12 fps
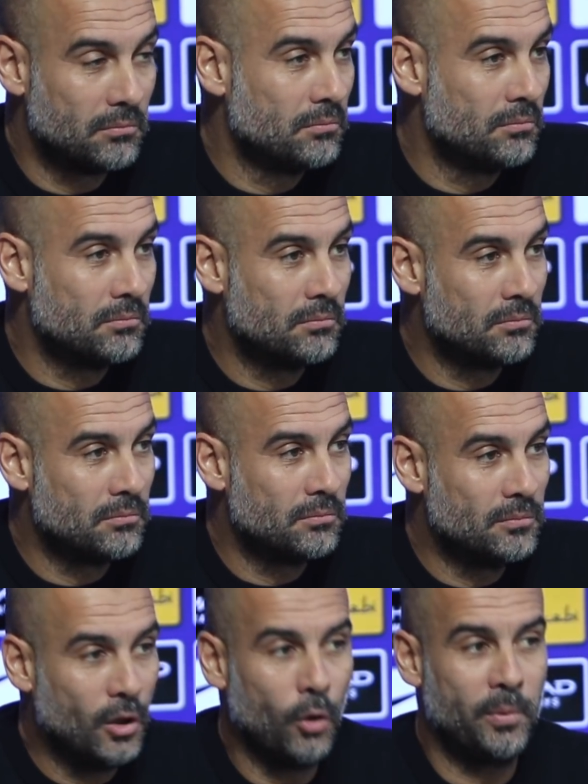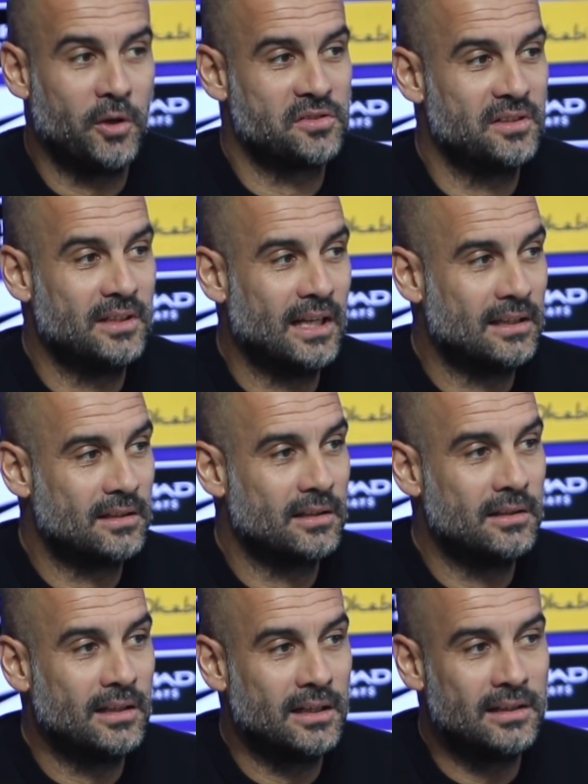No, because in
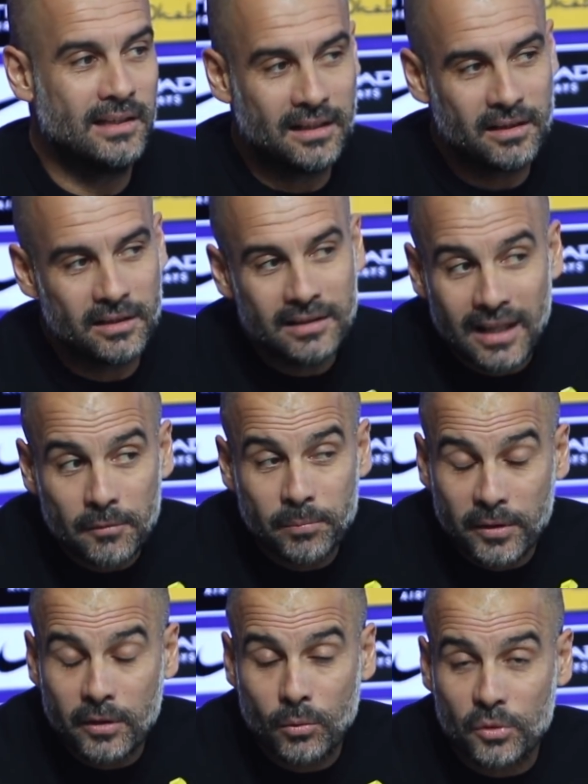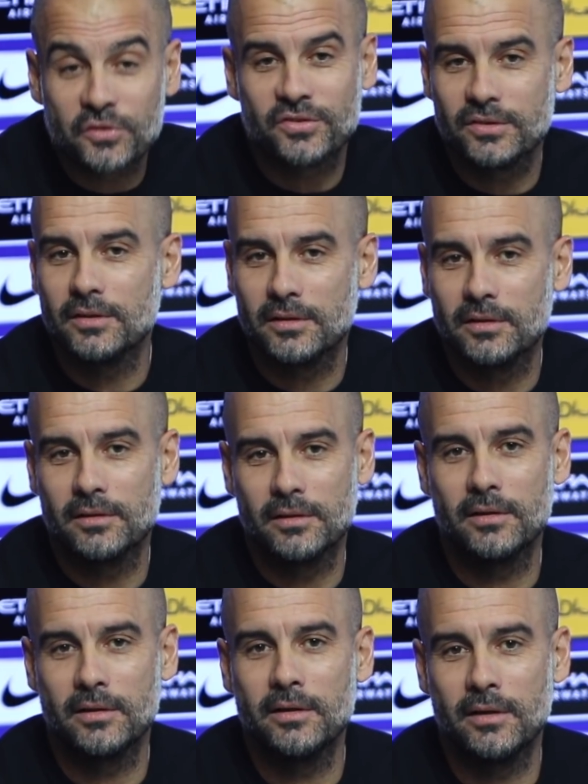that period was
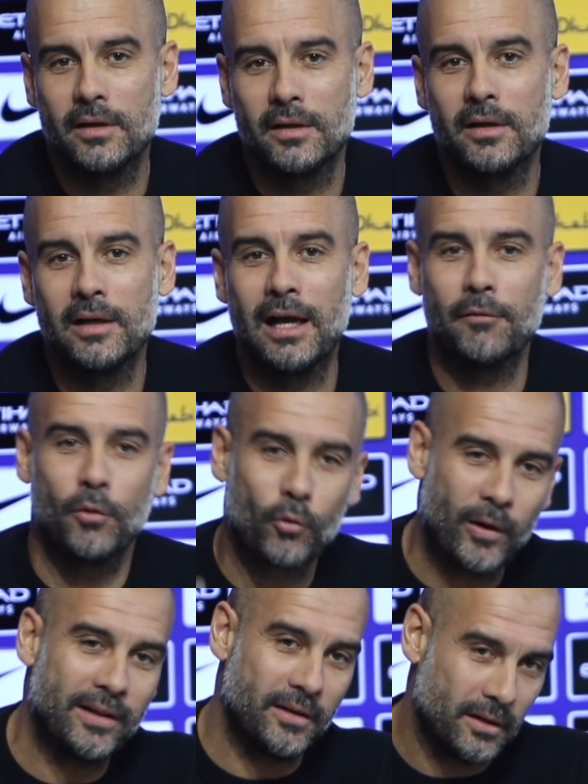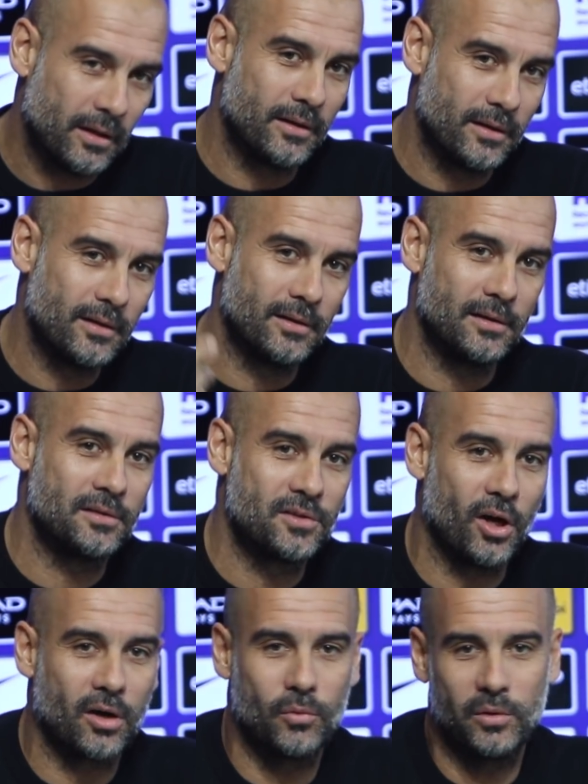you have already
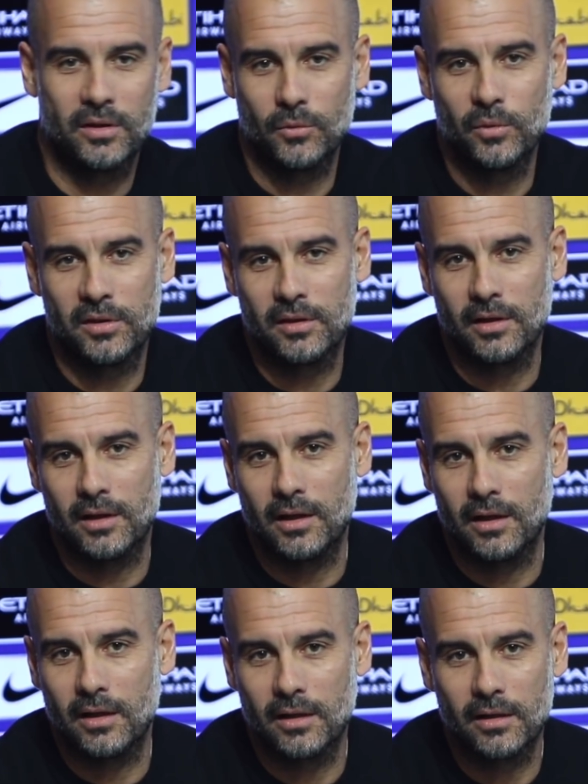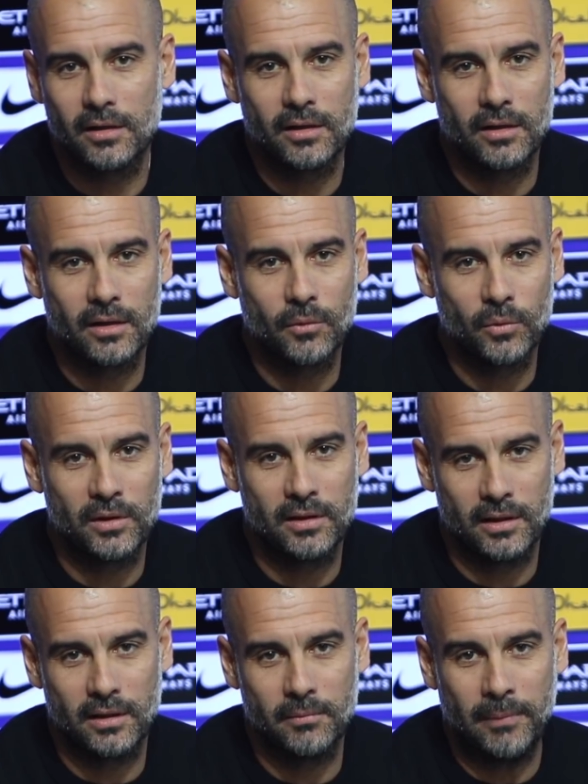talked with
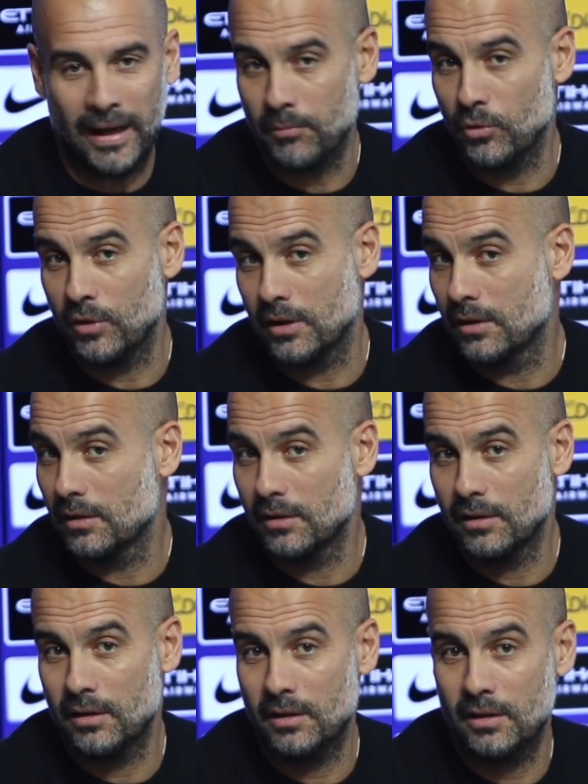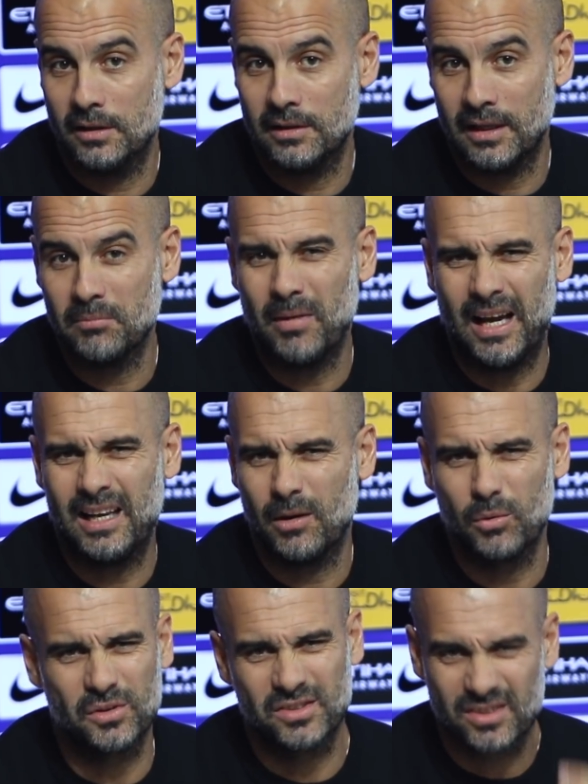Bayern Munich, and in that mind I
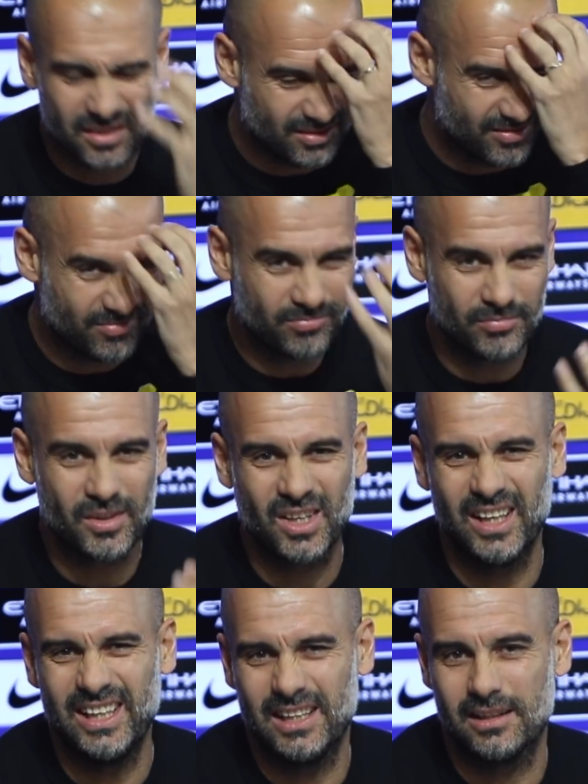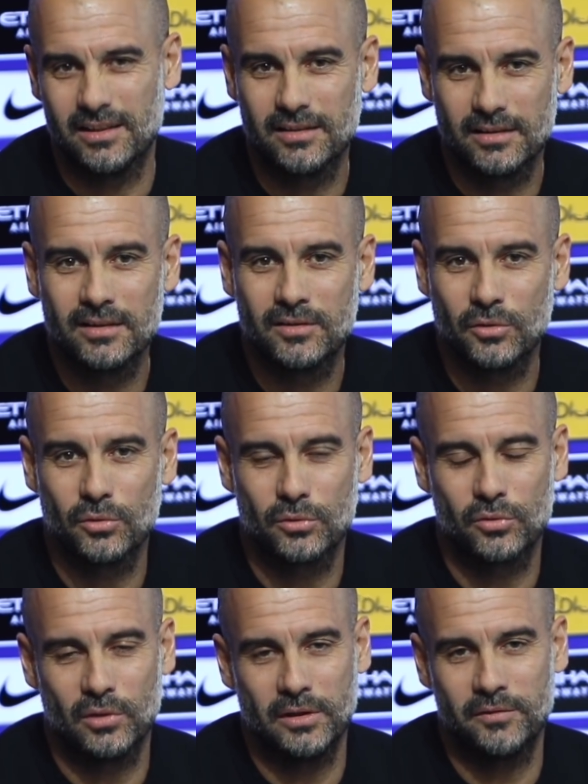was clear to
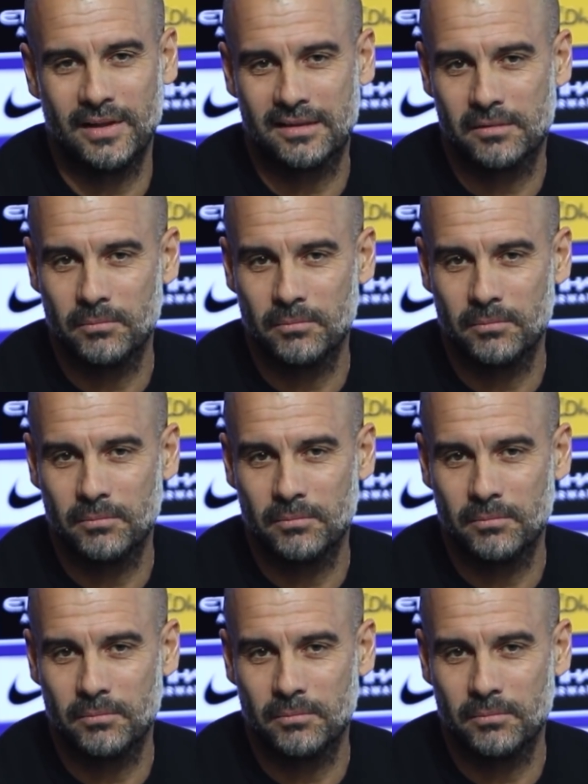leave that